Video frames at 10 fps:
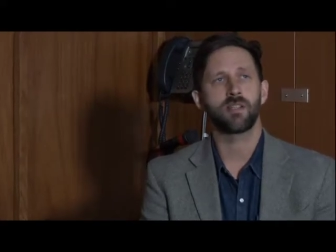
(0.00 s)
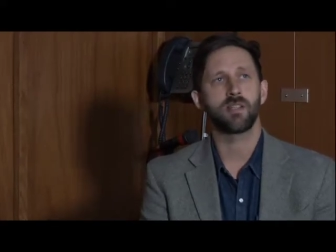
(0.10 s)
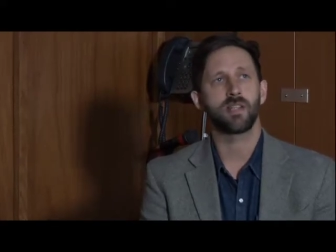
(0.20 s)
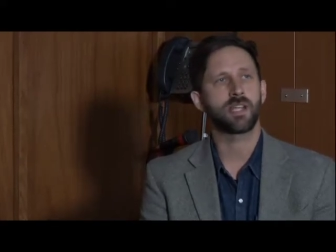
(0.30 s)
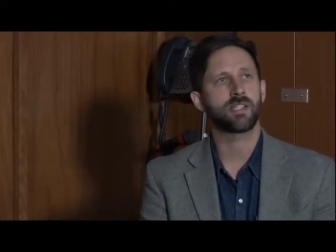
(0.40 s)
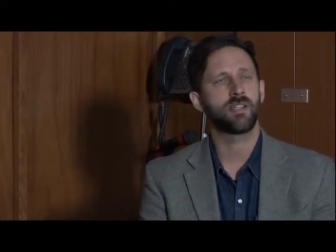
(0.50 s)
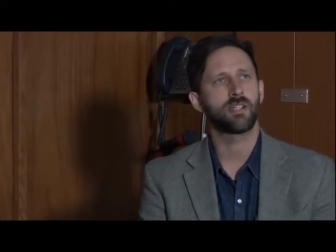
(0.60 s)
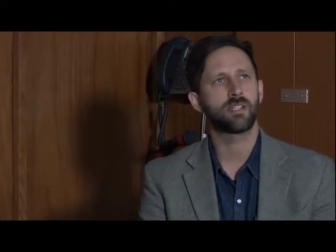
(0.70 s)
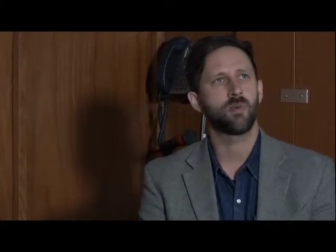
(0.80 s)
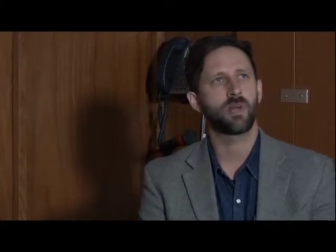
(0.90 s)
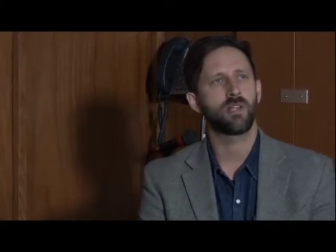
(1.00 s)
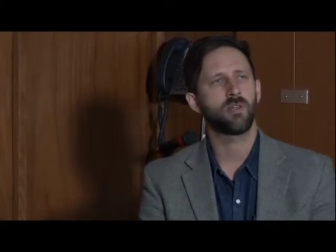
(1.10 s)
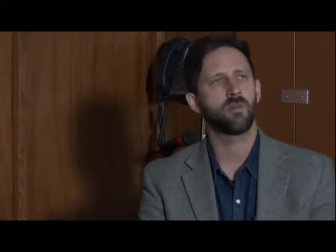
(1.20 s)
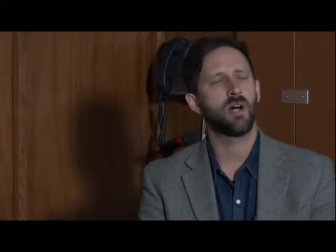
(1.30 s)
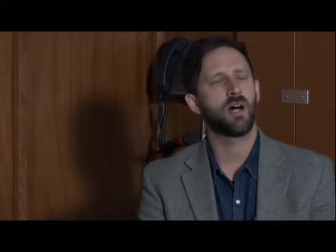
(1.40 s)
like I said, that's still what I
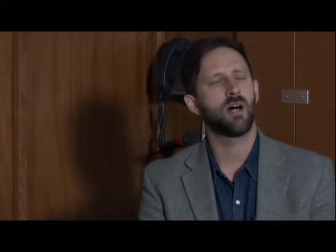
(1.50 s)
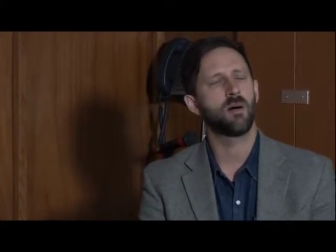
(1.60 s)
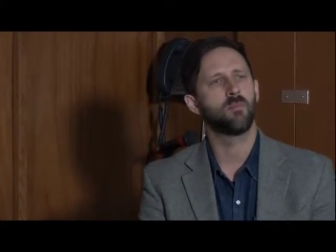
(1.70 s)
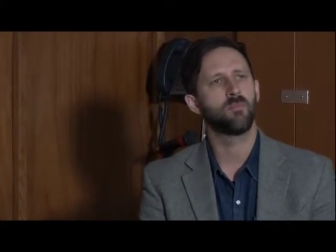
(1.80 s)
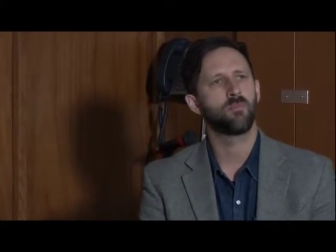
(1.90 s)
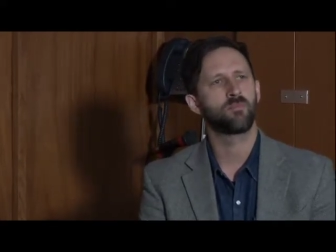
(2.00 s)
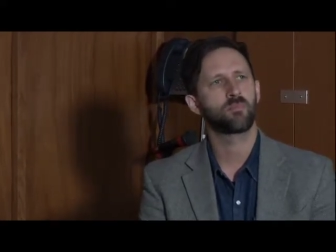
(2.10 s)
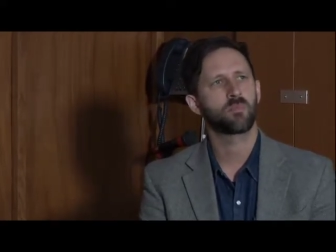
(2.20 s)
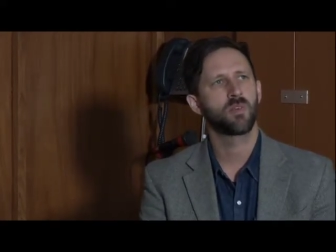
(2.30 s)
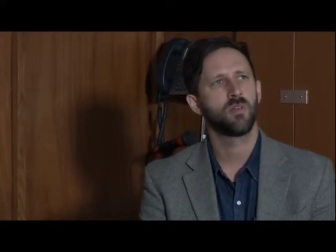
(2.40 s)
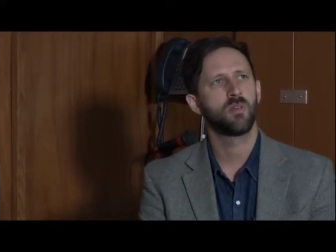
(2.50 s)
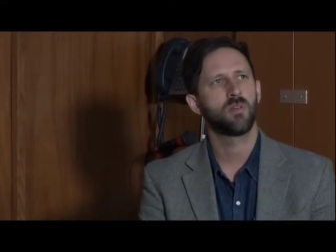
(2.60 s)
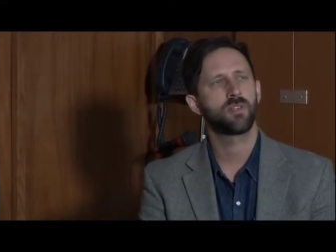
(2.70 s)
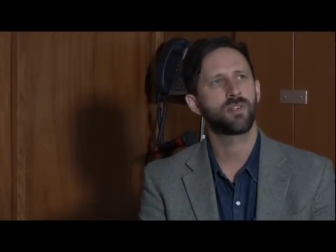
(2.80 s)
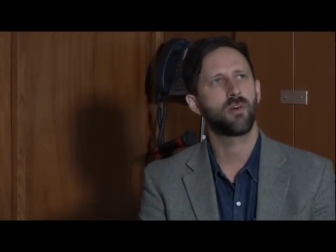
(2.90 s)
do.
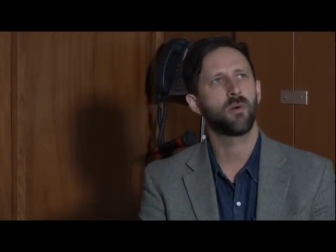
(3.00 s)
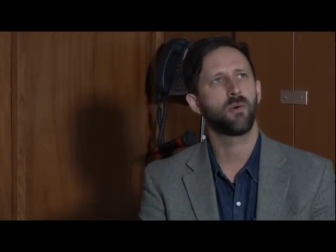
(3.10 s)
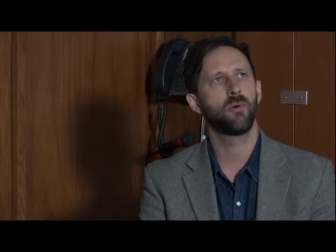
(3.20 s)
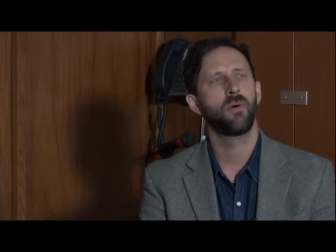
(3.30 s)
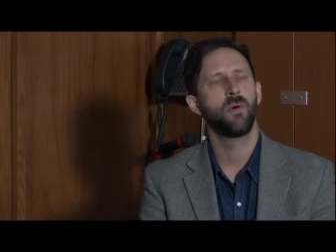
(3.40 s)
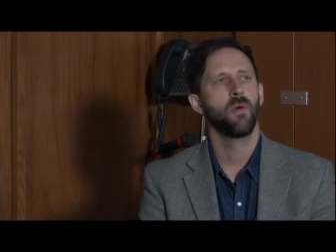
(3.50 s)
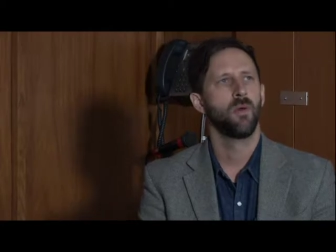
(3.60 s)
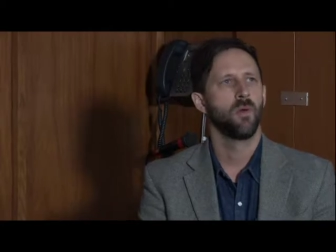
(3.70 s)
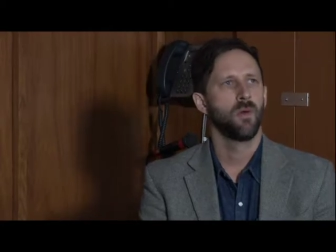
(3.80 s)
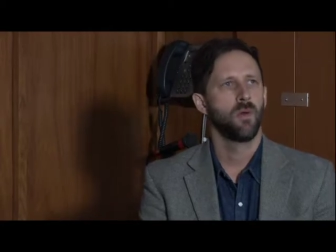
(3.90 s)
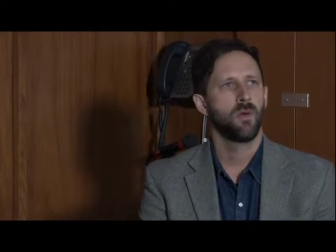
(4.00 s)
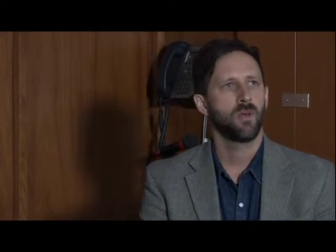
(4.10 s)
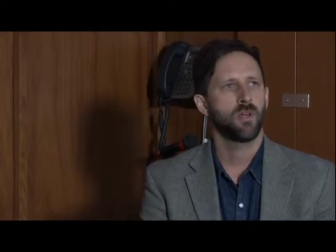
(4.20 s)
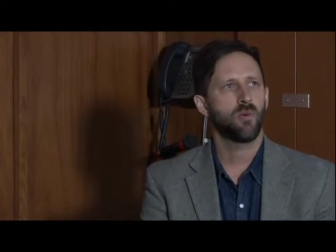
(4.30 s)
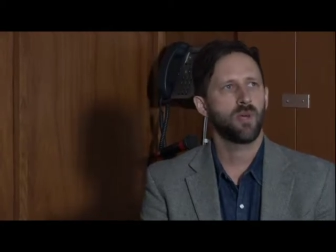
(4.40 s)
So
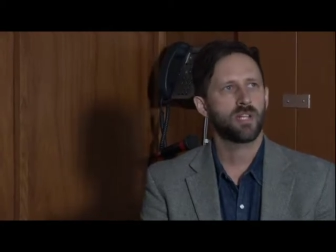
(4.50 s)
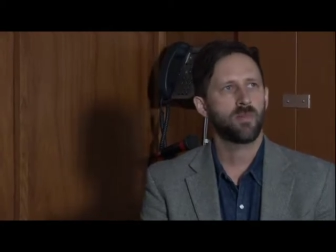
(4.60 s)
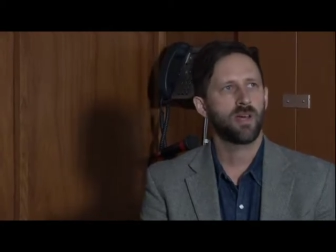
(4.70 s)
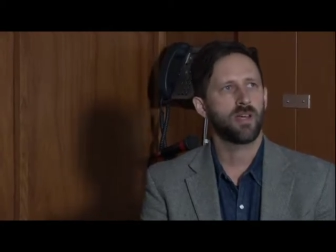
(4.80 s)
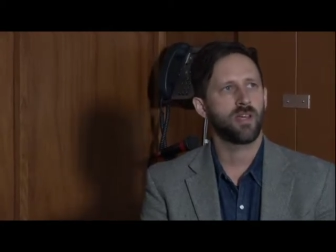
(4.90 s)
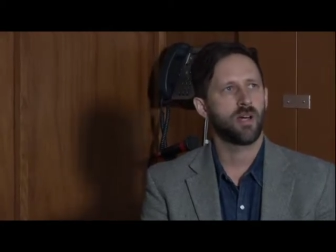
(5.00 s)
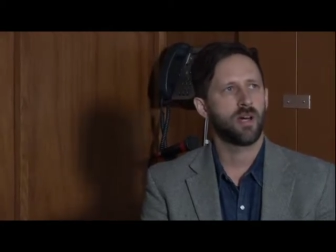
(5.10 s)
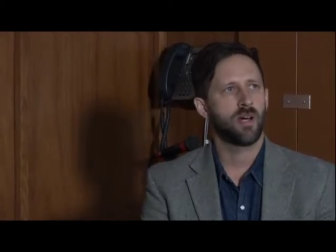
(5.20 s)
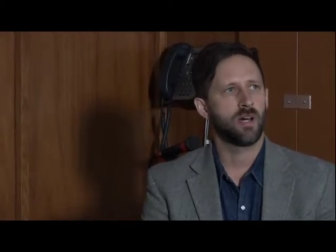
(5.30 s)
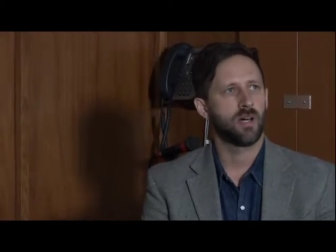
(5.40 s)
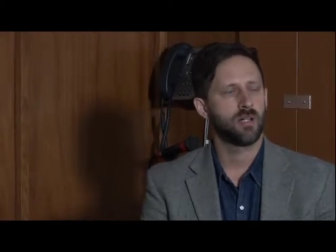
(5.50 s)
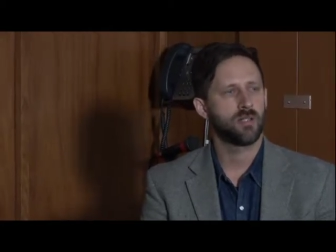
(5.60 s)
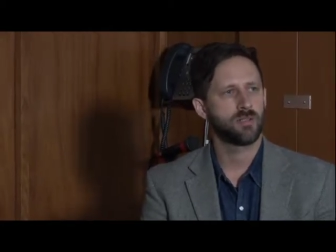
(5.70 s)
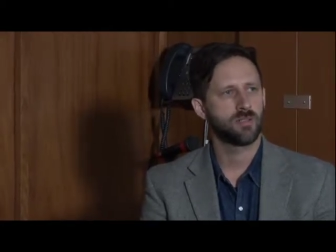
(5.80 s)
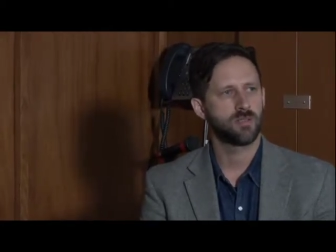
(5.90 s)
going into
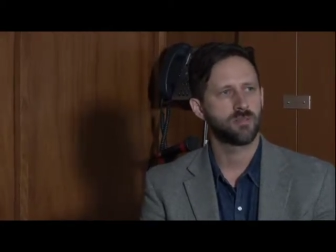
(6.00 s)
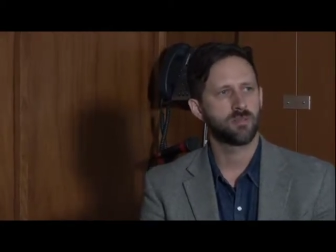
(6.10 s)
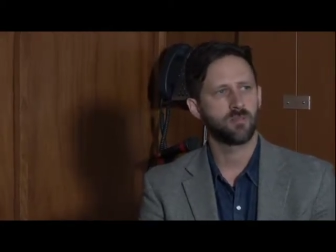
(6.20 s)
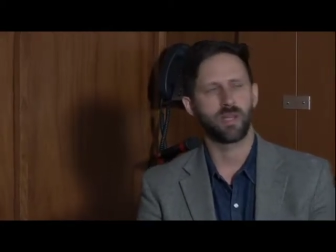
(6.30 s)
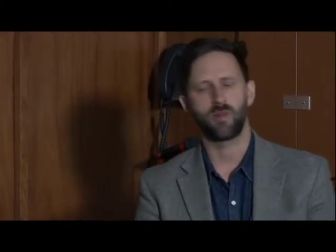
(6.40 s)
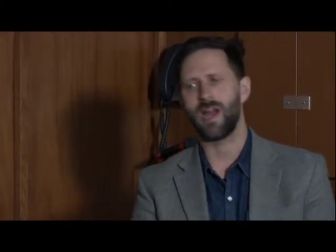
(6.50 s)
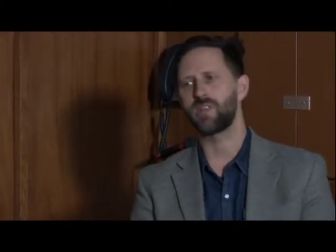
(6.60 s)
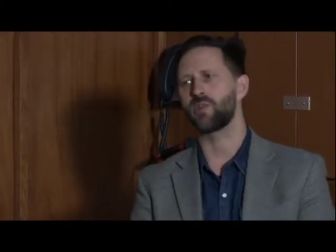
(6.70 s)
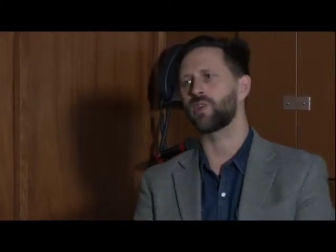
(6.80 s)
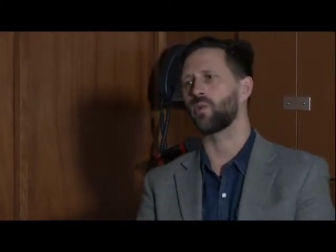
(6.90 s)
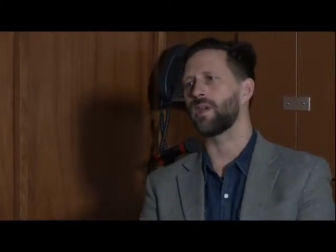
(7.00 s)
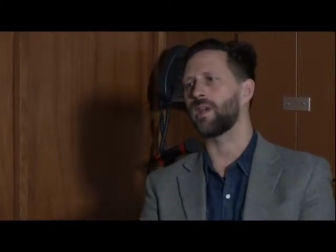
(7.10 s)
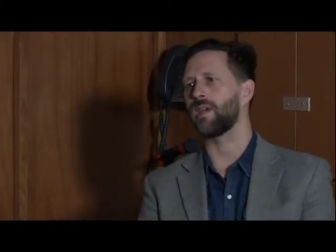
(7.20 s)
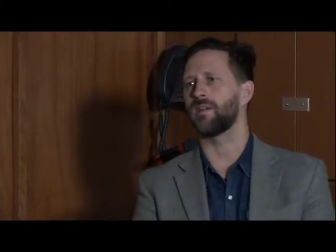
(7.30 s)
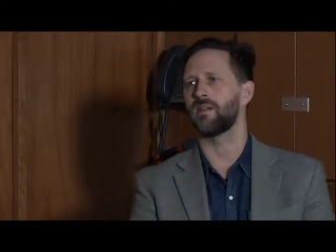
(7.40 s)
my graduate
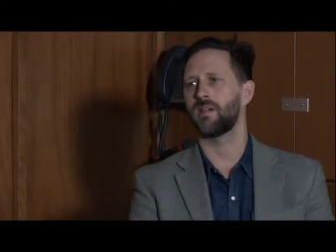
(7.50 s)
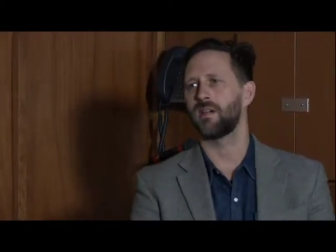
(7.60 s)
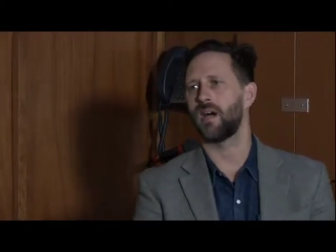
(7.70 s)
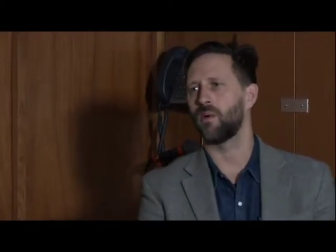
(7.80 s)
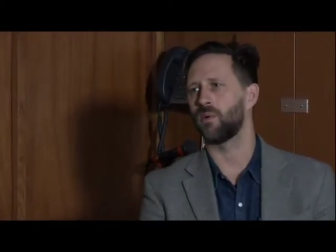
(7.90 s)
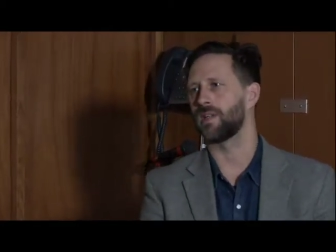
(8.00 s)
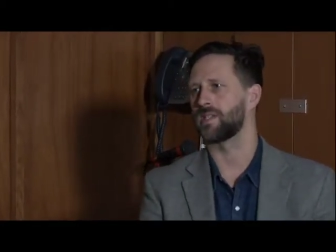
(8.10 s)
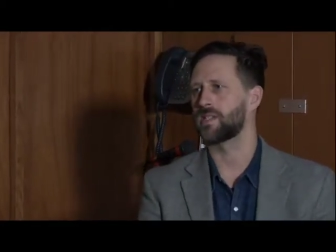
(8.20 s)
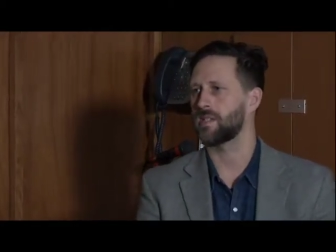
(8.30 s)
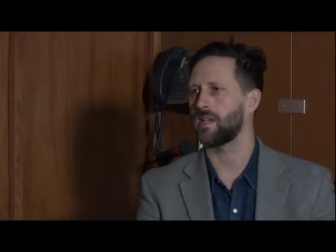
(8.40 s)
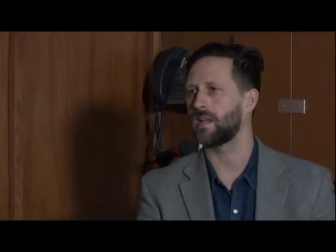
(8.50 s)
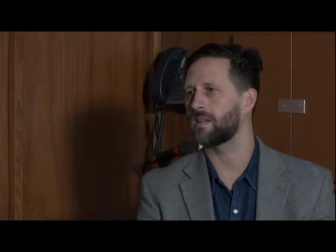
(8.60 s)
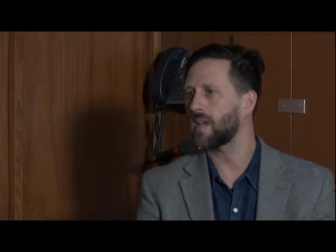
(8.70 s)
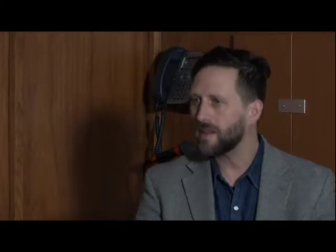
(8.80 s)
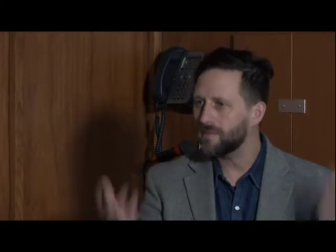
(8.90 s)
degree, I
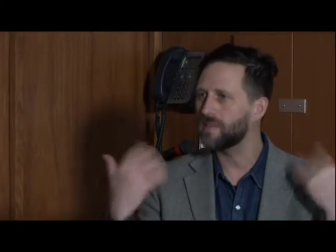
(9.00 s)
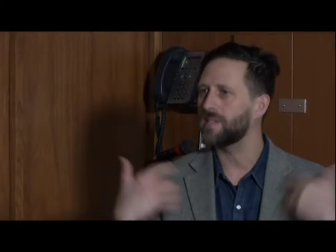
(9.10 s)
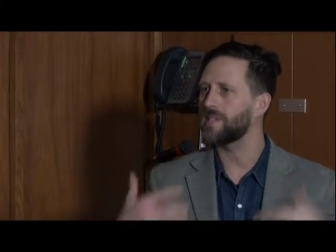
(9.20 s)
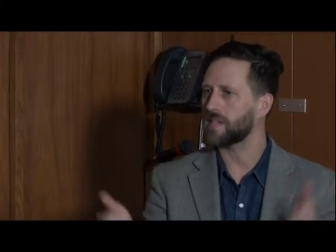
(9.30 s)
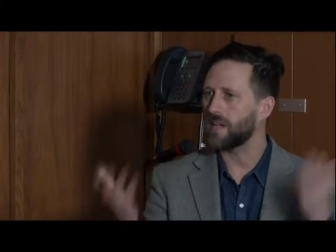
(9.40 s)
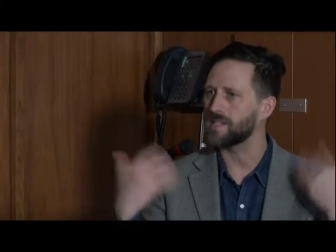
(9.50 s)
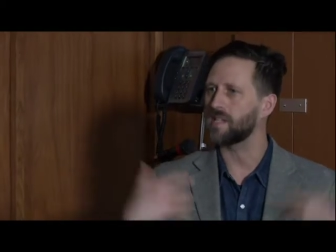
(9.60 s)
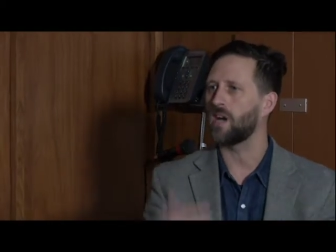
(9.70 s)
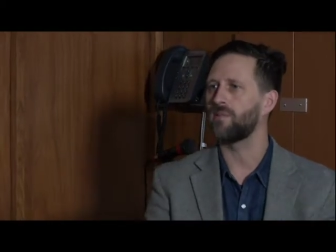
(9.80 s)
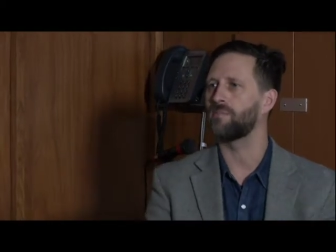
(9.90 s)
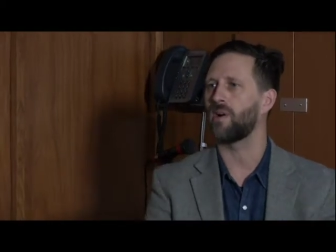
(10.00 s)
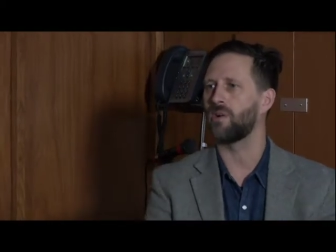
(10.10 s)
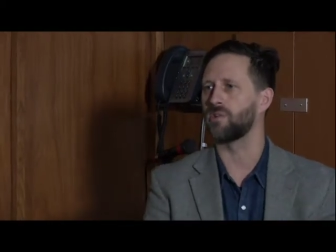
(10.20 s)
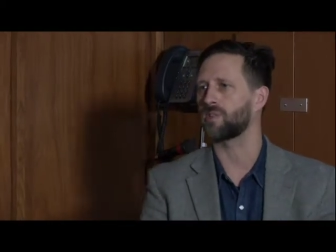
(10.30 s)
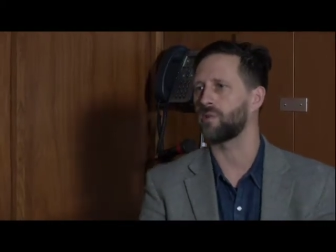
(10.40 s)
kind of did this kind of
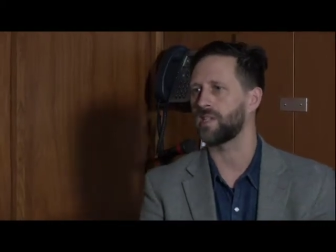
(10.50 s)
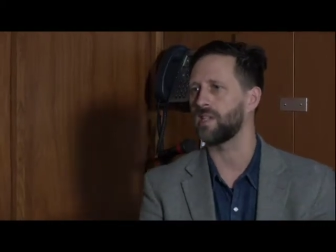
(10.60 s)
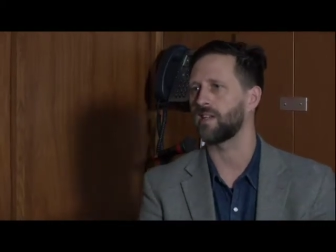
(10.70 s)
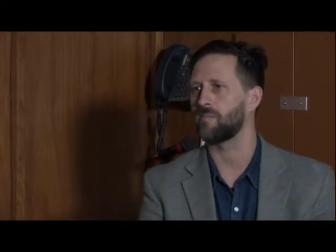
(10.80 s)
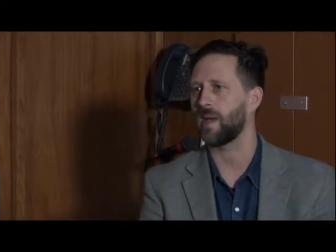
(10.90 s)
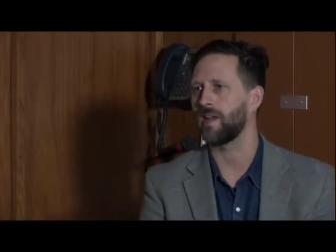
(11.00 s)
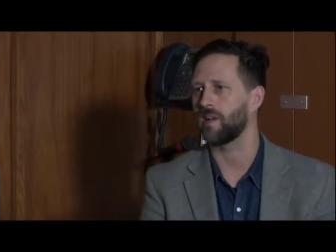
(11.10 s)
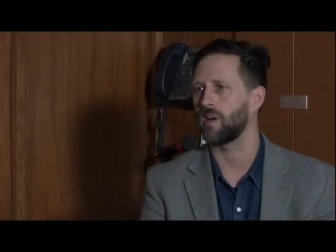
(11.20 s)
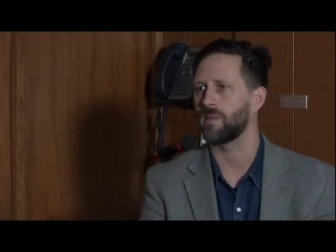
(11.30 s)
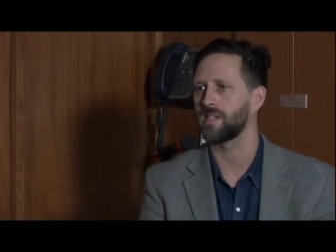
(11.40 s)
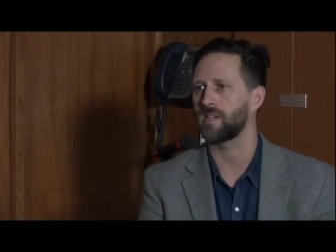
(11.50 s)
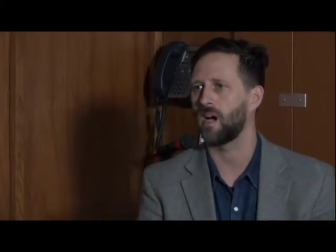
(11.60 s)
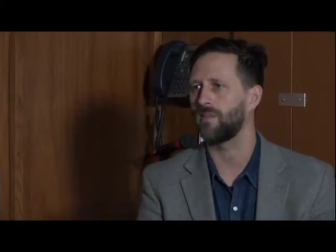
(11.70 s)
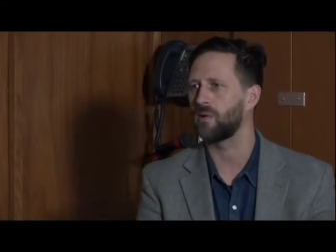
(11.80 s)
self-imposed critique of painting on myself.